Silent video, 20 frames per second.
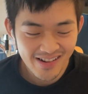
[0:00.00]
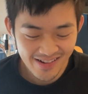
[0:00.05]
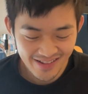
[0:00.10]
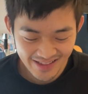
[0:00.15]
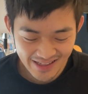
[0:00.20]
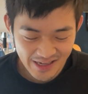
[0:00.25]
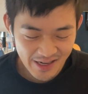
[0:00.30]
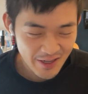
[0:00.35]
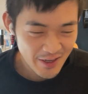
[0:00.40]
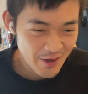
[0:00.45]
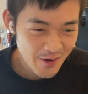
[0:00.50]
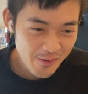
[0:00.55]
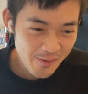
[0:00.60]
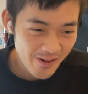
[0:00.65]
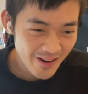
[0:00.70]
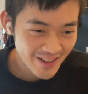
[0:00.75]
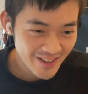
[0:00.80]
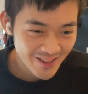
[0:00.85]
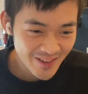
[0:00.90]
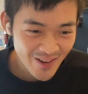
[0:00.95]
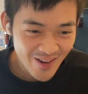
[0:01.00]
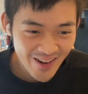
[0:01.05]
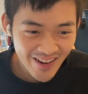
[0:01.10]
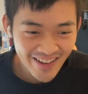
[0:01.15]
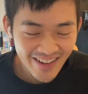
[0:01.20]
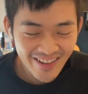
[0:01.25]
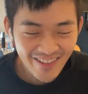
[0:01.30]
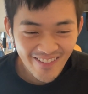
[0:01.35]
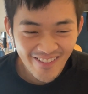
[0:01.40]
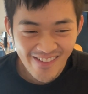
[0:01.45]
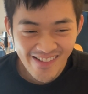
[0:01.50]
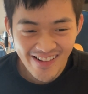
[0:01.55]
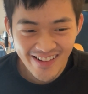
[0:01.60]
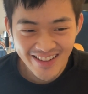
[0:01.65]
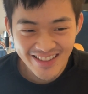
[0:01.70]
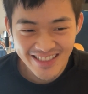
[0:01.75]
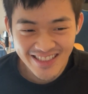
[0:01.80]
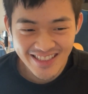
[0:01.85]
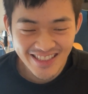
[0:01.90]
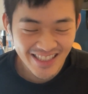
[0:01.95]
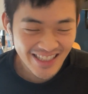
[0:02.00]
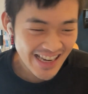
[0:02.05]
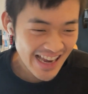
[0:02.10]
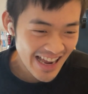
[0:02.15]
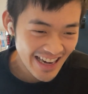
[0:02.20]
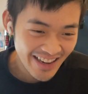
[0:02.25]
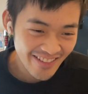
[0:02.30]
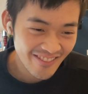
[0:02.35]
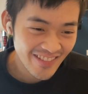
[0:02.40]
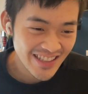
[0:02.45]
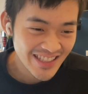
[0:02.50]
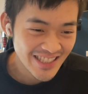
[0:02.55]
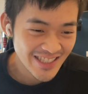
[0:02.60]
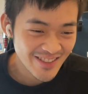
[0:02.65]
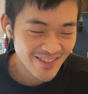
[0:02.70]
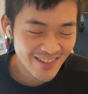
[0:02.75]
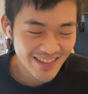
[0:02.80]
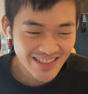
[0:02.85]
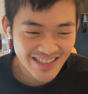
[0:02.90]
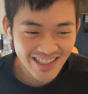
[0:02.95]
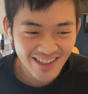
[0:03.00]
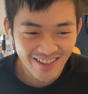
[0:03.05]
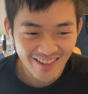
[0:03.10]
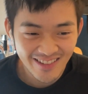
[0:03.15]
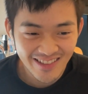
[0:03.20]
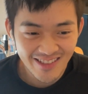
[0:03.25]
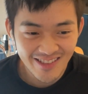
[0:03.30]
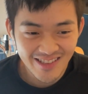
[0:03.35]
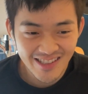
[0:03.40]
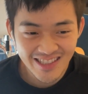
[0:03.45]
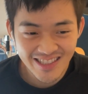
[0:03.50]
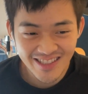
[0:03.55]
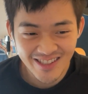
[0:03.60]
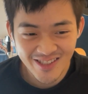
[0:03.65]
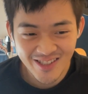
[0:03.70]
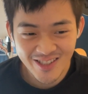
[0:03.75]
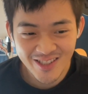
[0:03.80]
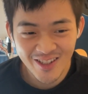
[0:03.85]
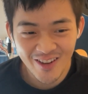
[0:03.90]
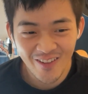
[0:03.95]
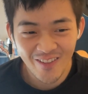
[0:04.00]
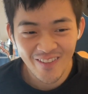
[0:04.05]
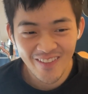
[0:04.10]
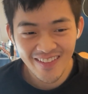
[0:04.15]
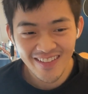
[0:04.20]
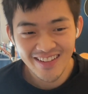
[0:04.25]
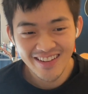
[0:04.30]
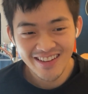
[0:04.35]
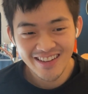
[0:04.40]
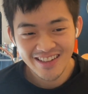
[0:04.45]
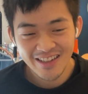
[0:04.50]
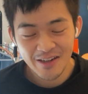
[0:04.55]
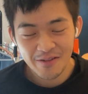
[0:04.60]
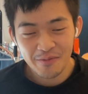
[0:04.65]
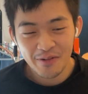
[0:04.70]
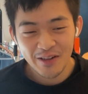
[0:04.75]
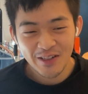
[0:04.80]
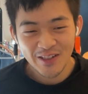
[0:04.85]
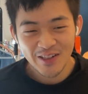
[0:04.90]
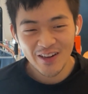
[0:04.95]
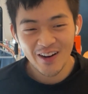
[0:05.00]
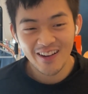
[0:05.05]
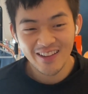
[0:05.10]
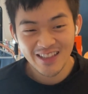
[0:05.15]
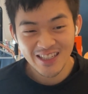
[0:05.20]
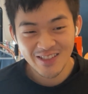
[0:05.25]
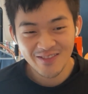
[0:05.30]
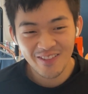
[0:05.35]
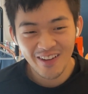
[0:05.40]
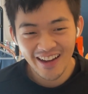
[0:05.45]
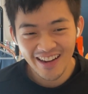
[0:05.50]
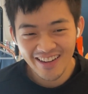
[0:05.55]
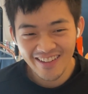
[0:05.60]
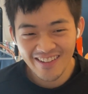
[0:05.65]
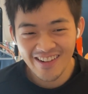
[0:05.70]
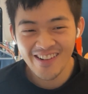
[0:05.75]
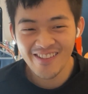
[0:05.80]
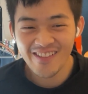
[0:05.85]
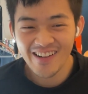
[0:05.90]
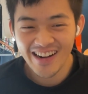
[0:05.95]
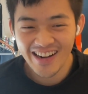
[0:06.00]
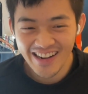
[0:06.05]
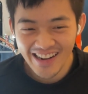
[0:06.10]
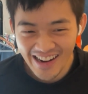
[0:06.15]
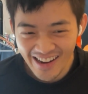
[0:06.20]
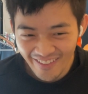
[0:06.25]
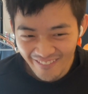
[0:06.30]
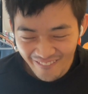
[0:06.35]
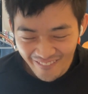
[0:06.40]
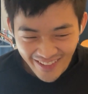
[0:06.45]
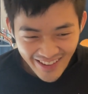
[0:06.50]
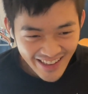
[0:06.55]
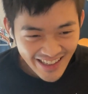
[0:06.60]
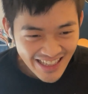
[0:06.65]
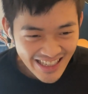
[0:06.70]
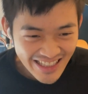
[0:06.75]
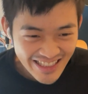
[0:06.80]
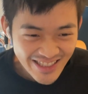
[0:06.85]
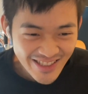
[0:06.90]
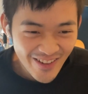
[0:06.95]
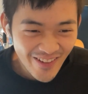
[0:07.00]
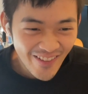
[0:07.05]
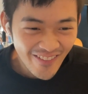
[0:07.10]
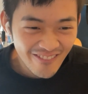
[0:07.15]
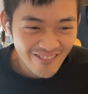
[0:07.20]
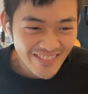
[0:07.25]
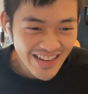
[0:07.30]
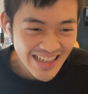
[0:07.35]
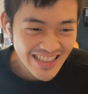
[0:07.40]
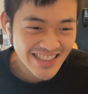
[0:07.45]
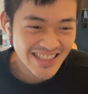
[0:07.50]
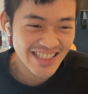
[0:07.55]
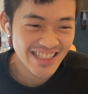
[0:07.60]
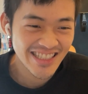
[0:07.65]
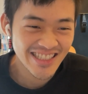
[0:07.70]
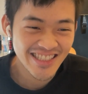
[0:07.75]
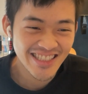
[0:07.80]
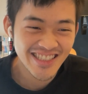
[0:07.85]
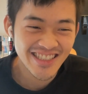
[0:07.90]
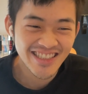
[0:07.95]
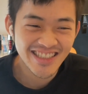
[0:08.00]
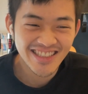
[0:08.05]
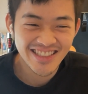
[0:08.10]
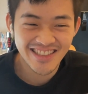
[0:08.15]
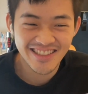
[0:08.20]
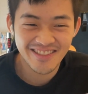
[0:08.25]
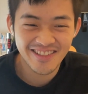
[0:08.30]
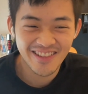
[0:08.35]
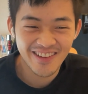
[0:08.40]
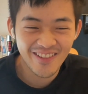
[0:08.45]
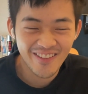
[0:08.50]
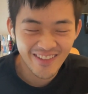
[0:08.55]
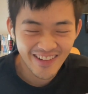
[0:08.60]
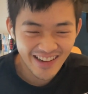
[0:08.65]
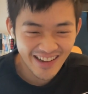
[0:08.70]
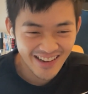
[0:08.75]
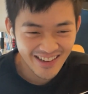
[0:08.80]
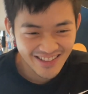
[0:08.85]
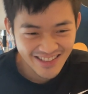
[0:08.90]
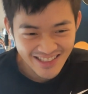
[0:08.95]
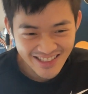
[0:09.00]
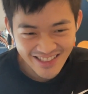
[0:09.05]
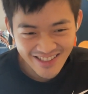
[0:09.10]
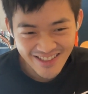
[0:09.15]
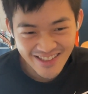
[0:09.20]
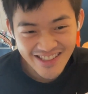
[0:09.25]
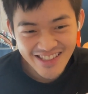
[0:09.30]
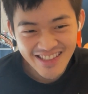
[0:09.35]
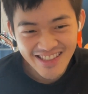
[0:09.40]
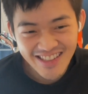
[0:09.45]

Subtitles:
like a new word you learned, or just like any message you want to tell the listeners. So I'm gonna put you on the spot right now. What is your message to the KoreKara listeners?